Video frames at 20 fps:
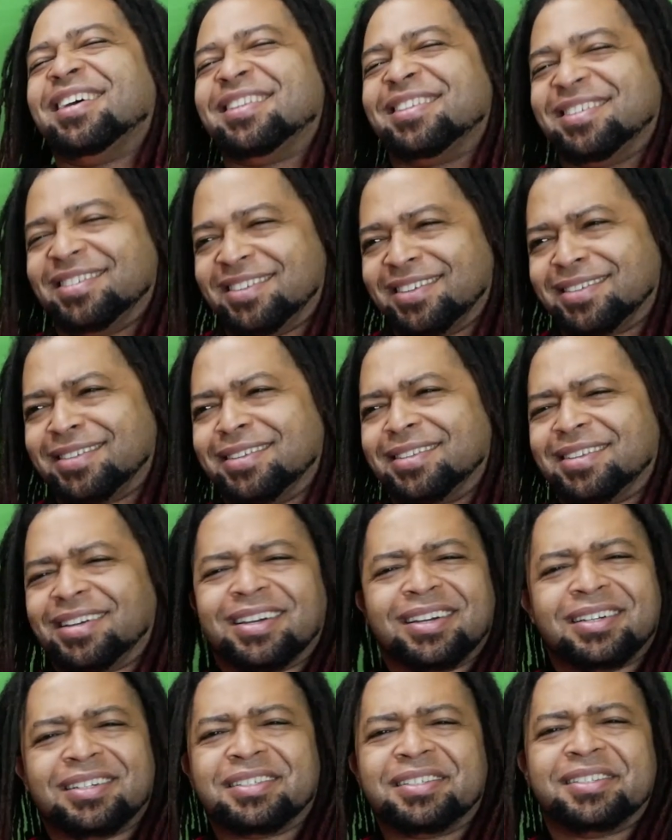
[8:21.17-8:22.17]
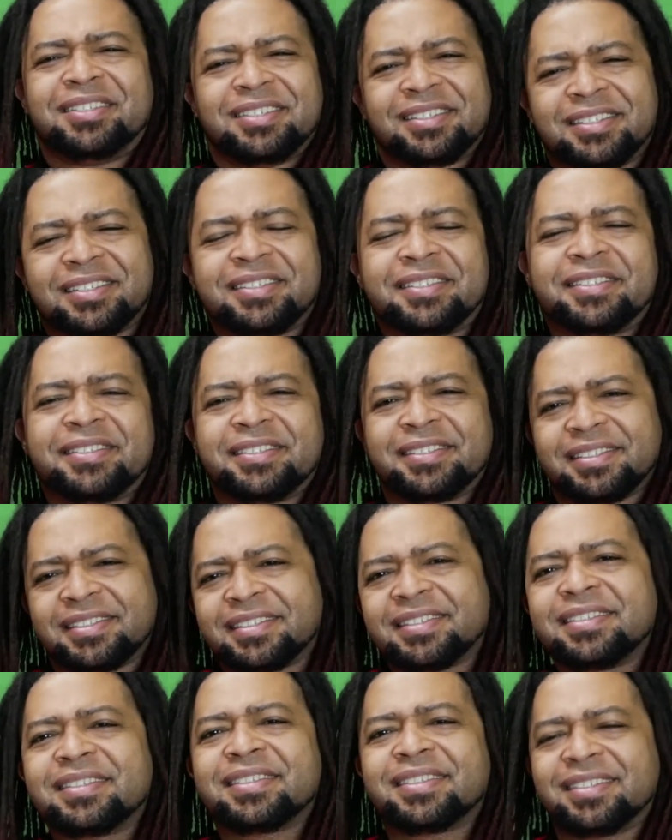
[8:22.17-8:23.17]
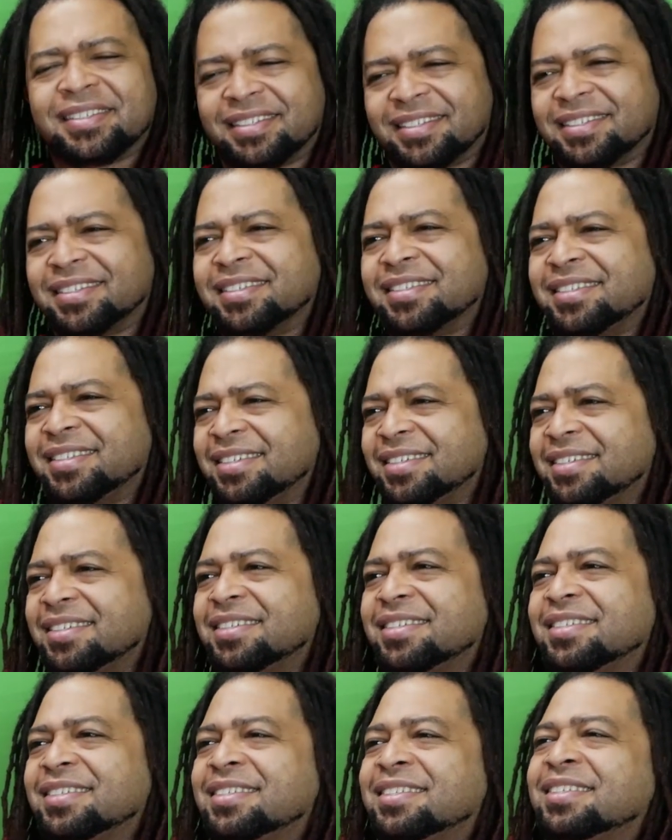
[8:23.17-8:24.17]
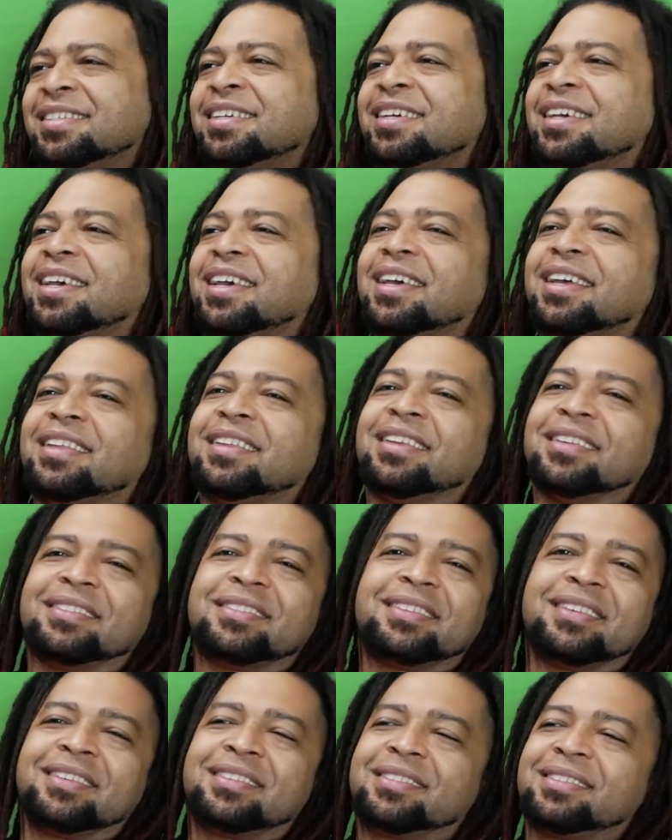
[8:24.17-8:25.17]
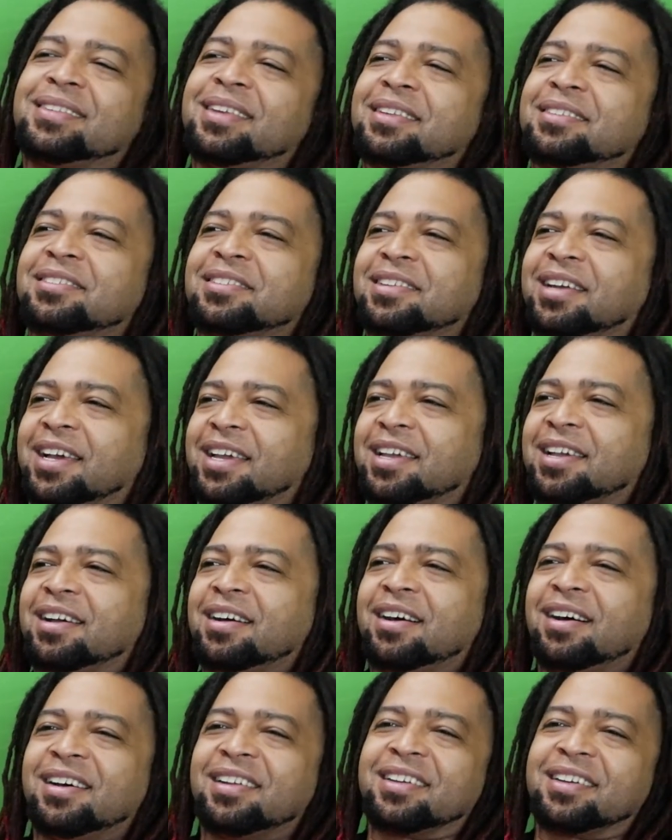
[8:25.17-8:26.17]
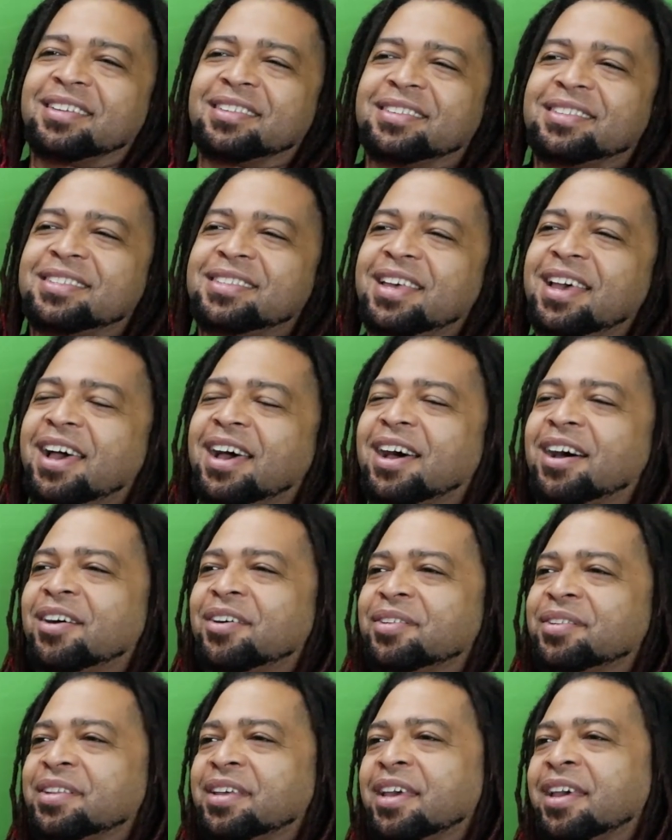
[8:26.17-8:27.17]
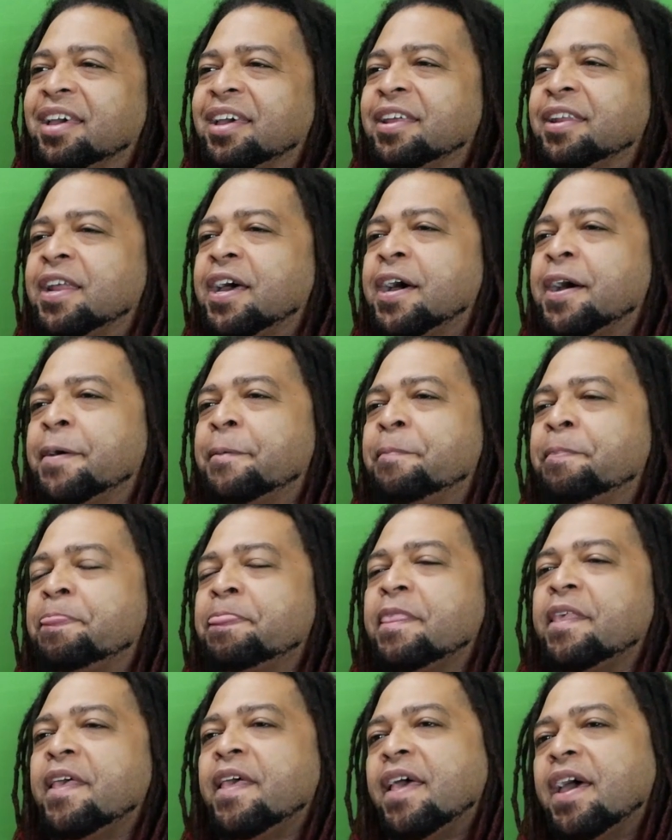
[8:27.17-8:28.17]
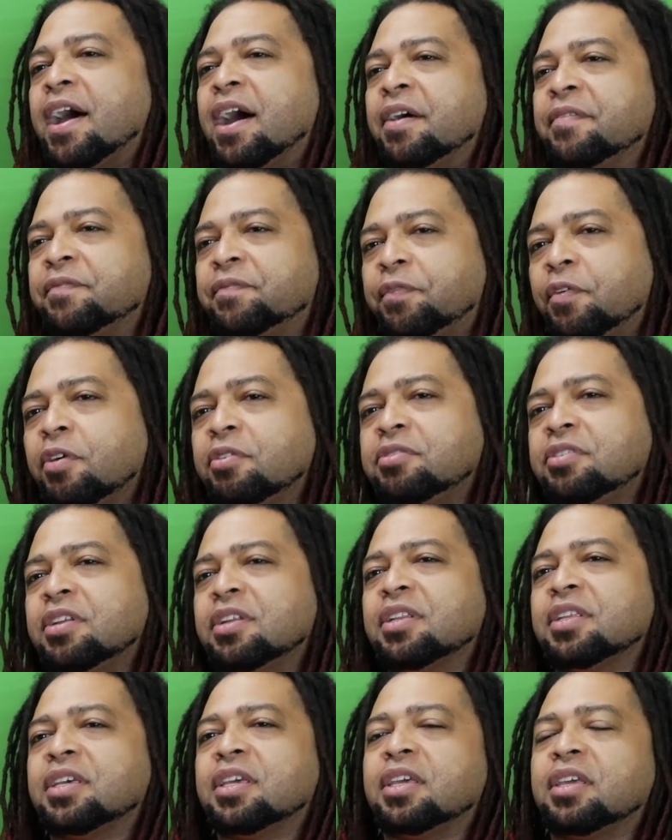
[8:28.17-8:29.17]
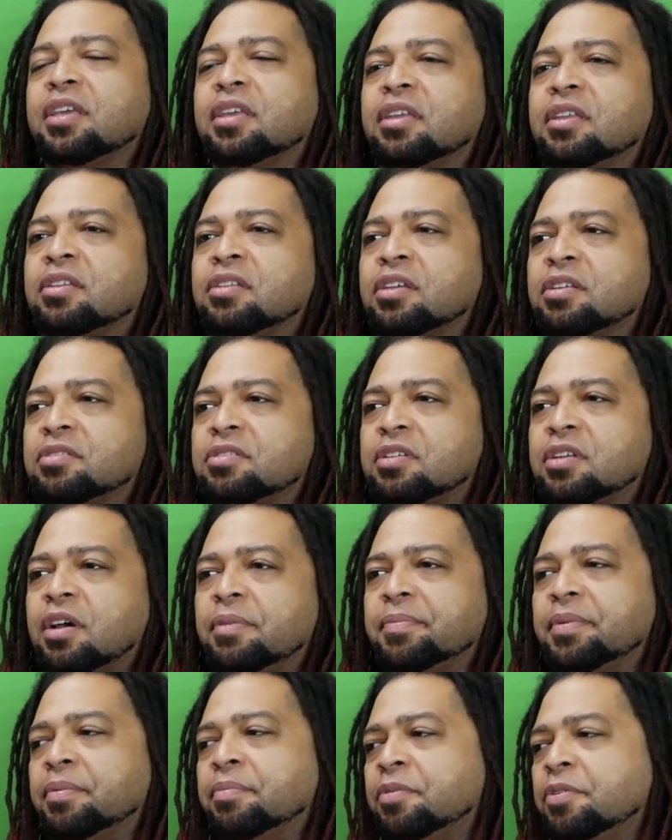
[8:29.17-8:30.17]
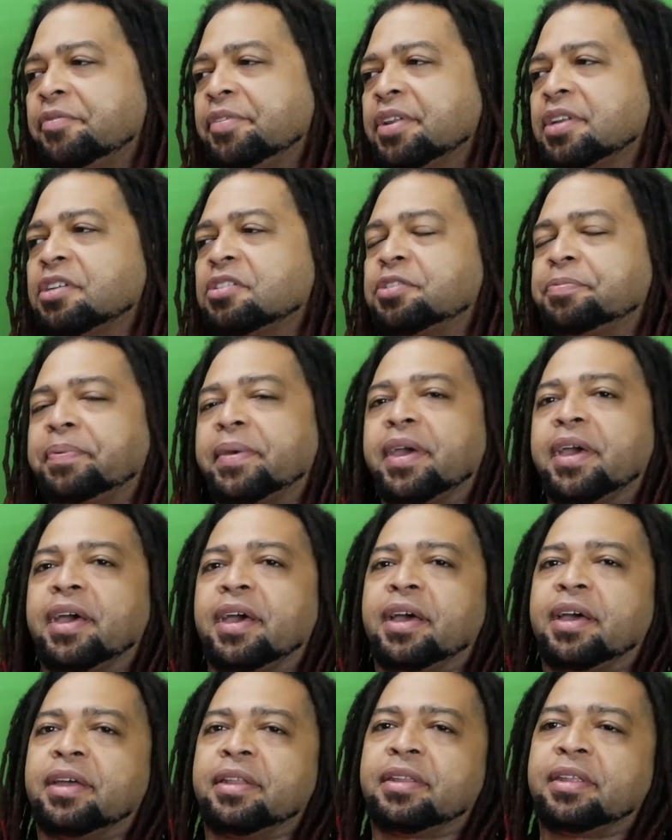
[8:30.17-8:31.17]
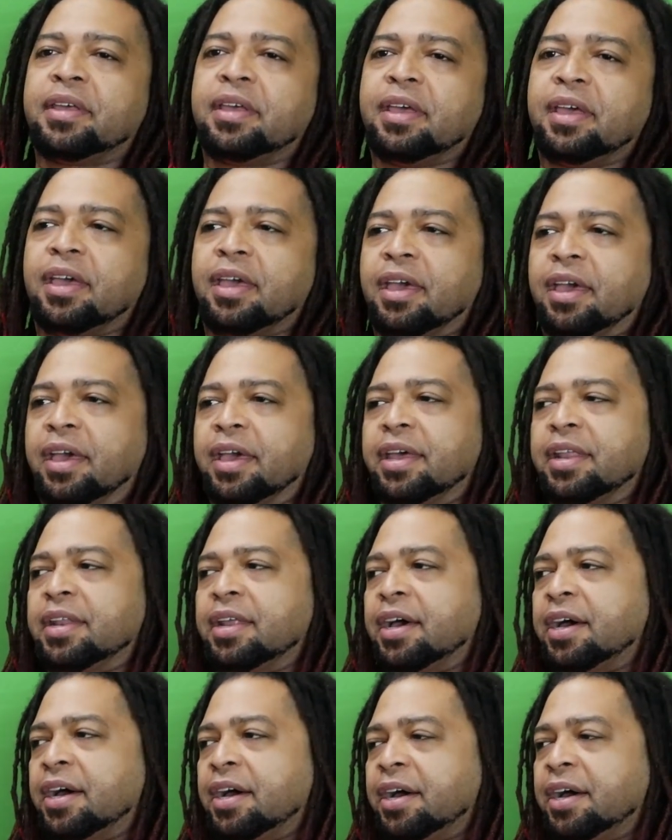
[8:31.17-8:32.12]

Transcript: This is such an iconic sound, and unfortunately, just moving to Japan and